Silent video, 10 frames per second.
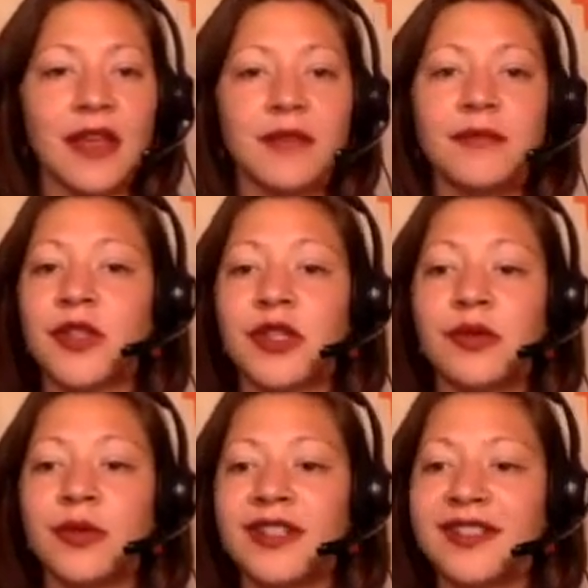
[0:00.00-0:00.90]
You want
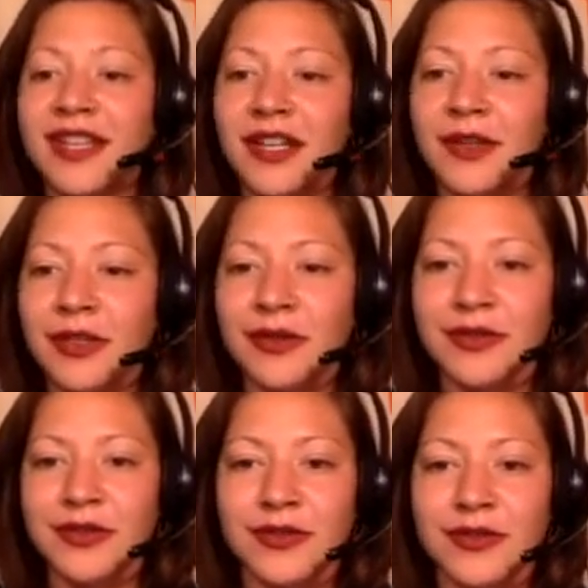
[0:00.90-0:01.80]
to stay here when you
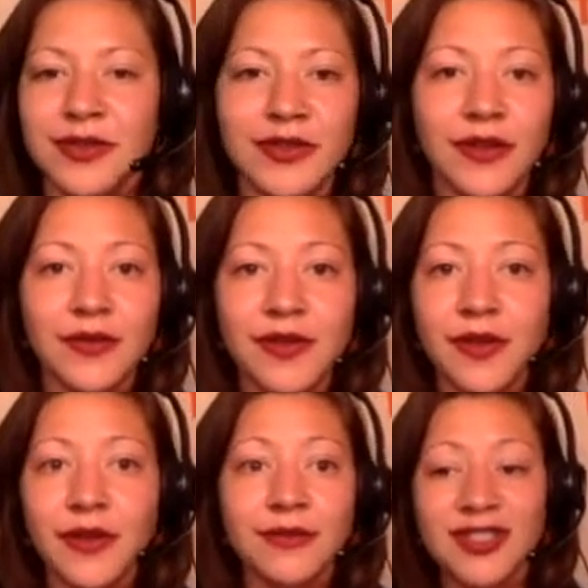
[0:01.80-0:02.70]
introduce yourself.
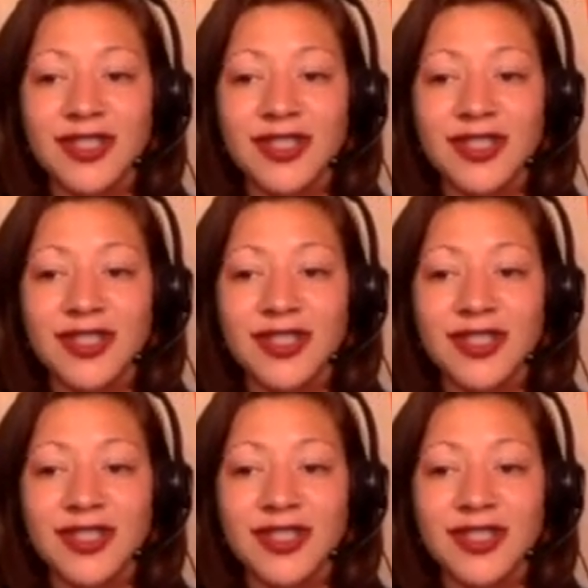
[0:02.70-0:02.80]
So just